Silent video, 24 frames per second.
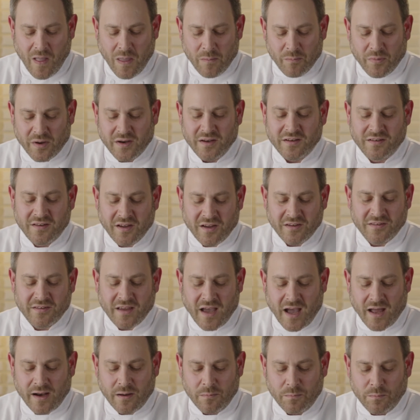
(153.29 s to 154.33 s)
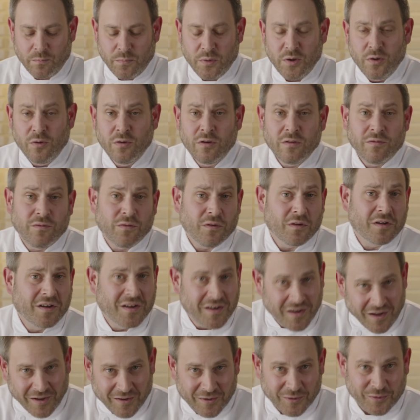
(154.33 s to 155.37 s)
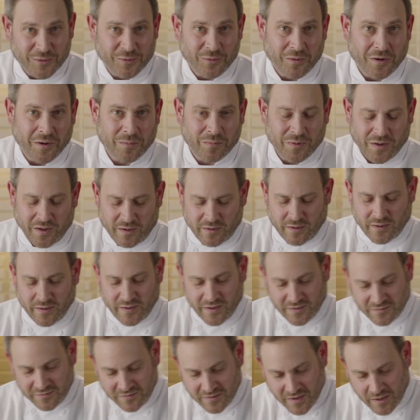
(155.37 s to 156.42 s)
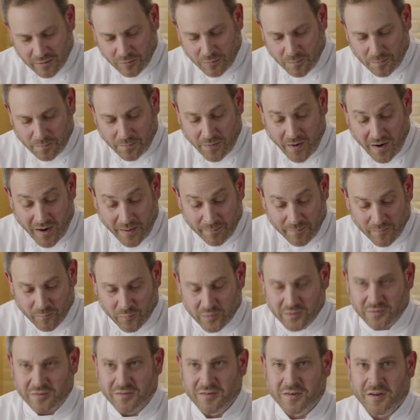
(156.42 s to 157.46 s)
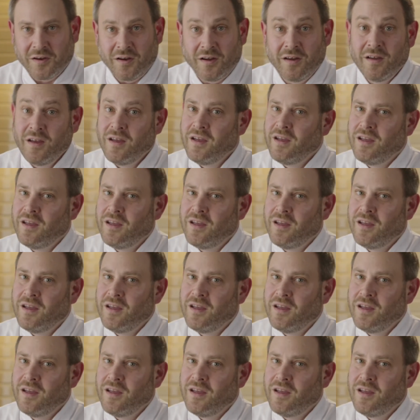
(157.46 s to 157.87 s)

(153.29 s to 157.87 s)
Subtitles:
but it does add a beautiful color to our platter, a nice yellow pop, which is going to